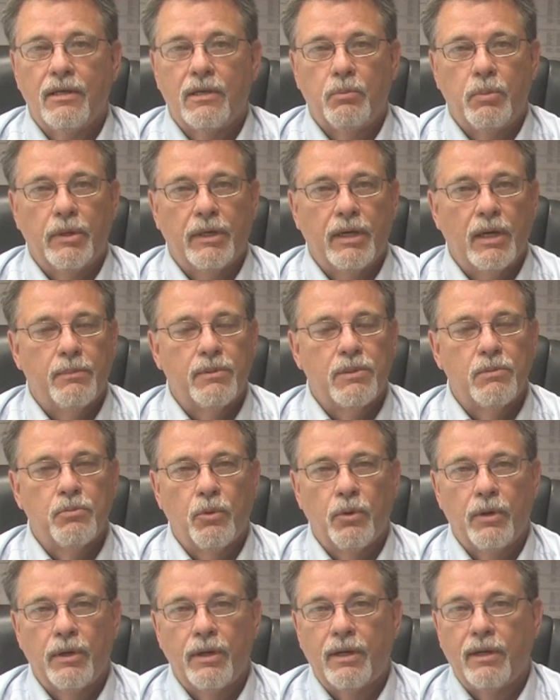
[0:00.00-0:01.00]
to pick up
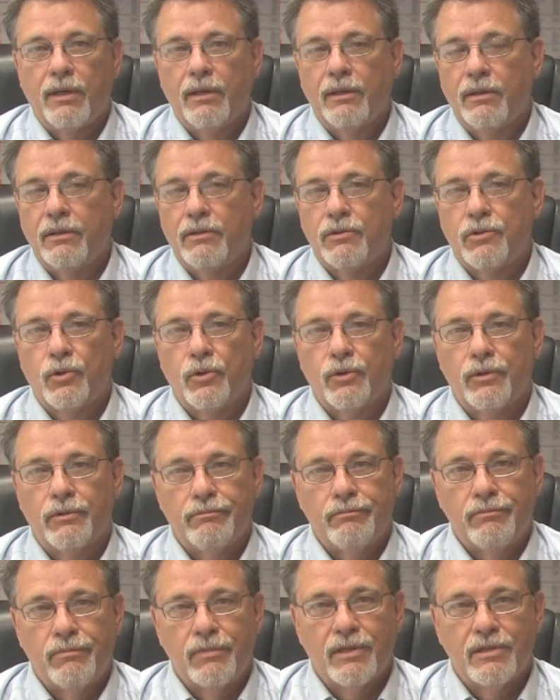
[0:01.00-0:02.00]
debris,
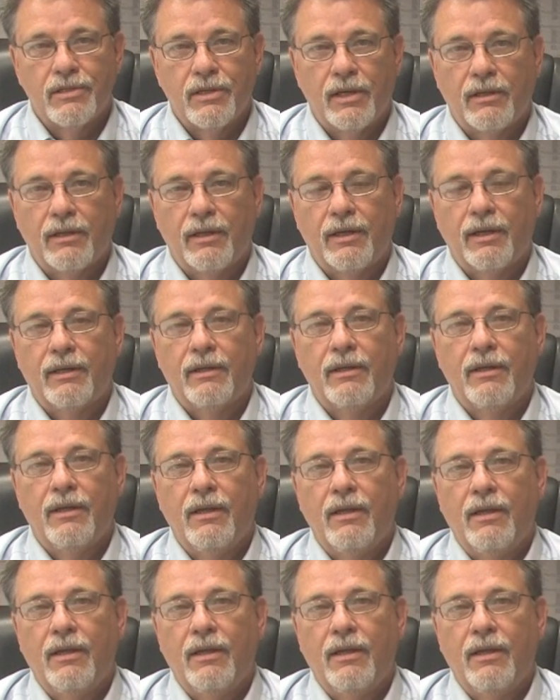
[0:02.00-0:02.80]
dirt, things like that,